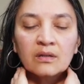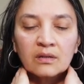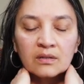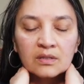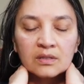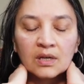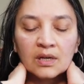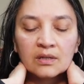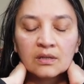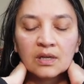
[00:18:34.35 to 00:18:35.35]
Along the
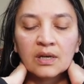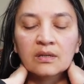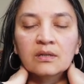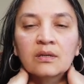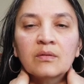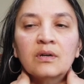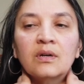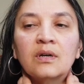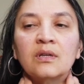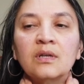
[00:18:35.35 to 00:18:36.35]
side of the neck.
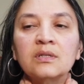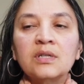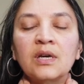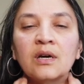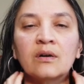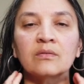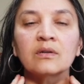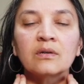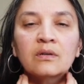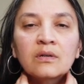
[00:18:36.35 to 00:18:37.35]
And then down,
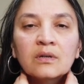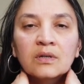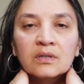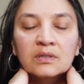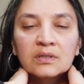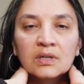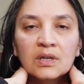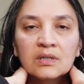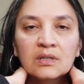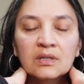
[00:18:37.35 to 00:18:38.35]

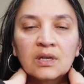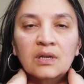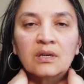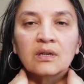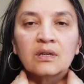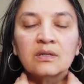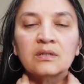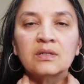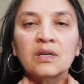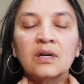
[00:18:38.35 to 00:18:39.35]
side of the neck,
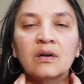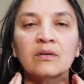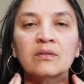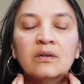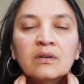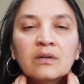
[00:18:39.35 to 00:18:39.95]
and down.